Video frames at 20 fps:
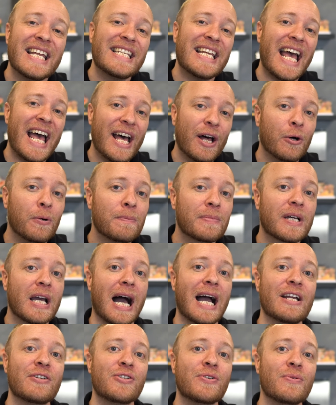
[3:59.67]
to help
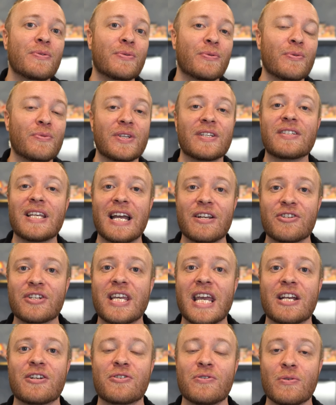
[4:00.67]
guide you through this
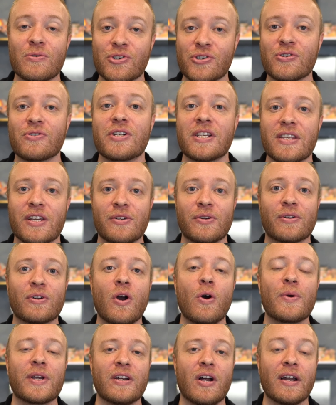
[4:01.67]
educational journey that you're
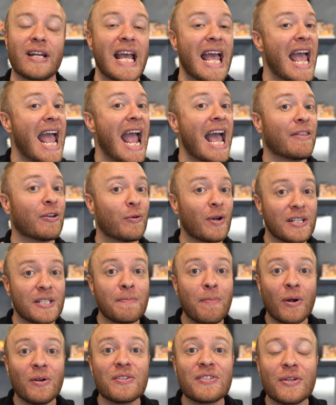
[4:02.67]
going on. And the crazy
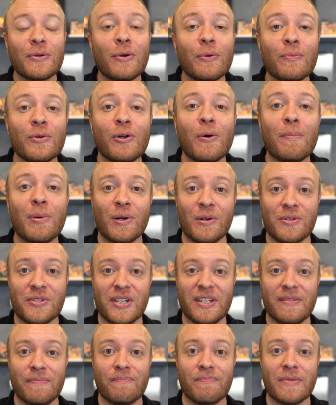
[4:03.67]
part is they're a real
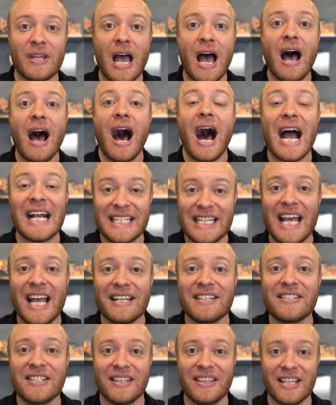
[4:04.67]
person. I
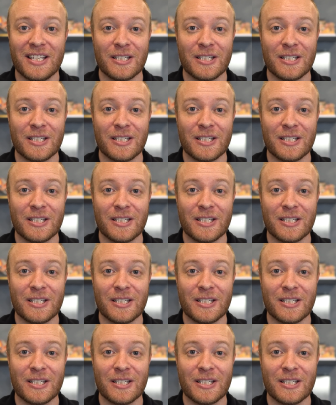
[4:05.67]
tested